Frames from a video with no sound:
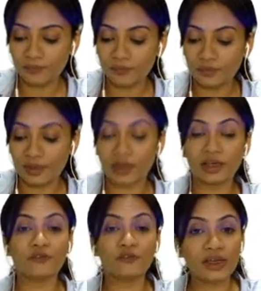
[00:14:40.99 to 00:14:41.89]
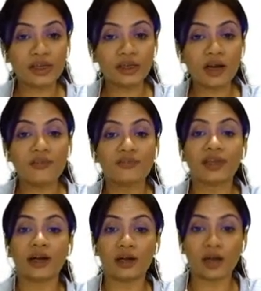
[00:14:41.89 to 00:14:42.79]
They are inferior, they
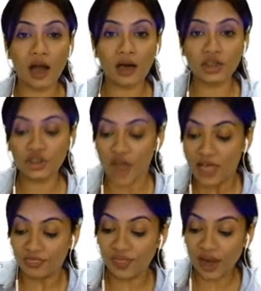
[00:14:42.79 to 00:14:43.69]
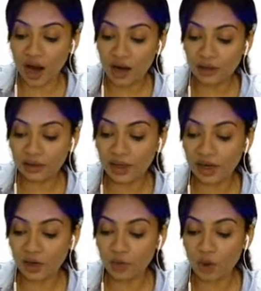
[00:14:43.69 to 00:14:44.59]
are large, they are
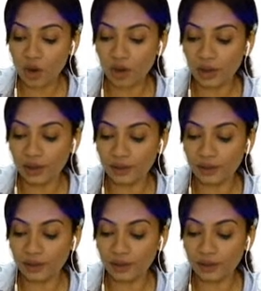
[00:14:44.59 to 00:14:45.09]
thick walled.